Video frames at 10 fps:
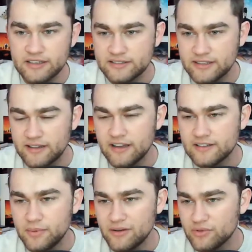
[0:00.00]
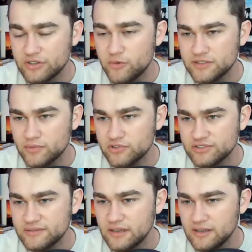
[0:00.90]
I can say that, but I don't really know him as a
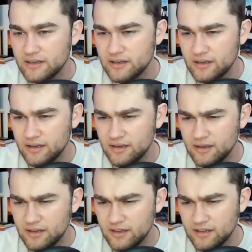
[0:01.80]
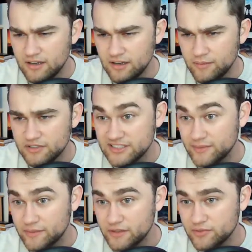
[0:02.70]
person. It doesn't seem
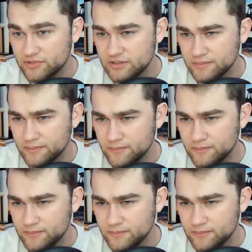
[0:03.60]
like the best person, though.